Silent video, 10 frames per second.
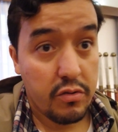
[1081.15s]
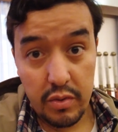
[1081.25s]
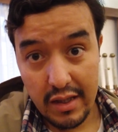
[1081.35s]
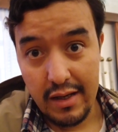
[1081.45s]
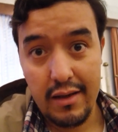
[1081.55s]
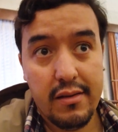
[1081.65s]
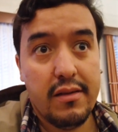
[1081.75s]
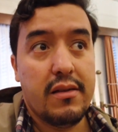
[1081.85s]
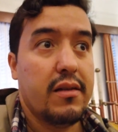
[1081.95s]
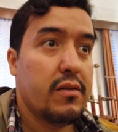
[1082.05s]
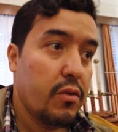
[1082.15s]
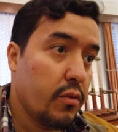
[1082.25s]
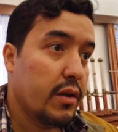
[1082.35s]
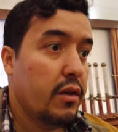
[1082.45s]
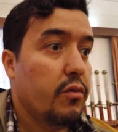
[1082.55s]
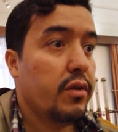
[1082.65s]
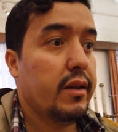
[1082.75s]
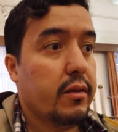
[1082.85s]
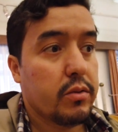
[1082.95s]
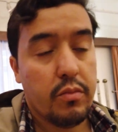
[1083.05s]
within a city, so you want to lower it
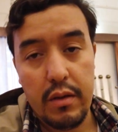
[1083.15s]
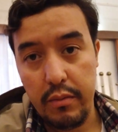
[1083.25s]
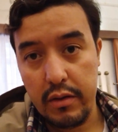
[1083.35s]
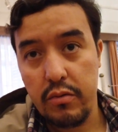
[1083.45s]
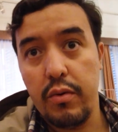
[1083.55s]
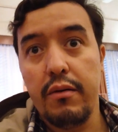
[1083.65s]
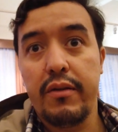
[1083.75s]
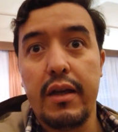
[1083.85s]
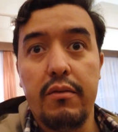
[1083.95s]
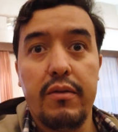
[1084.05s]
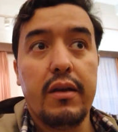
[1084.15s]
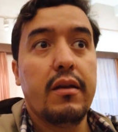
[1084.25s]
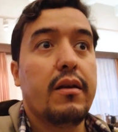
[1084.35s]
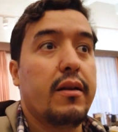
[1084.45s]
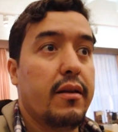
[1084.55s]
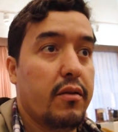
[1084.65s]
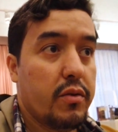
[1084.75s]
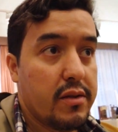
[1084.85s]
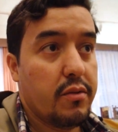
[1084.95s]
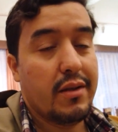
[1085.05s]
down to maybe 12 kV, and then
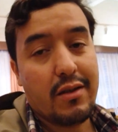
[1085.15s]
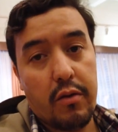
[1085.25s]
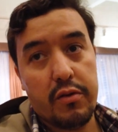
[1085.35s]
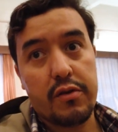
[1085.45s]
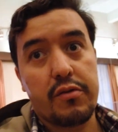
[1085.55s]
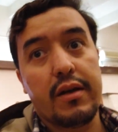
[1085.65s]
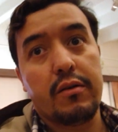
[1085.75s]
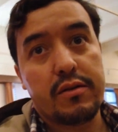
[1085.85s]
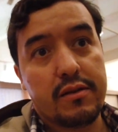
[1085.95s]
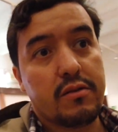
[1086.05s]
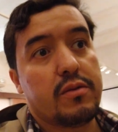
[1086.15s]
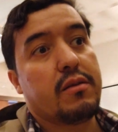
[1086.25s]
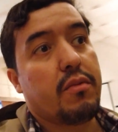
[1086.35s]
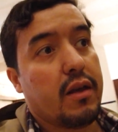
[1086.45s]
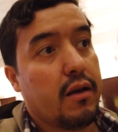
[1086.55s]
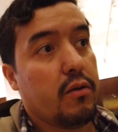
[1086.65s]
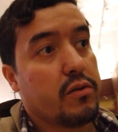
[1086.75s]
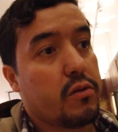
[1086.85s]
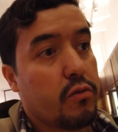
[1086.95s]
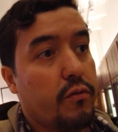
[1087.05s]
once you get closer to houses, to something
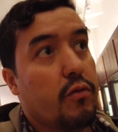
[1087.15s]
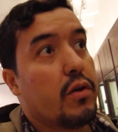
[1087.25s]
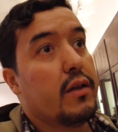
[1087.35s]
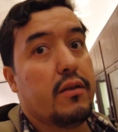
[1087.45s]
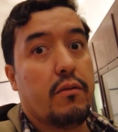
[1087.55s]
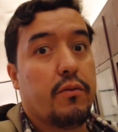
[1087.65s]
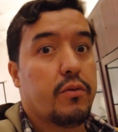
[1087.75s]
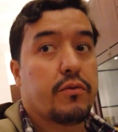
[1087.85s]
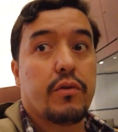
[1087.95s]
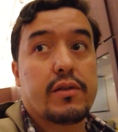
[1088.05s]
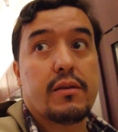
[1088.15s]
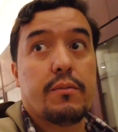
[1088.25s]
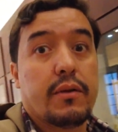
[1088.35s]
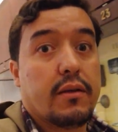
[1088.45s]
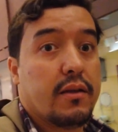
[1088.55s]
closer to 400 volt, for example.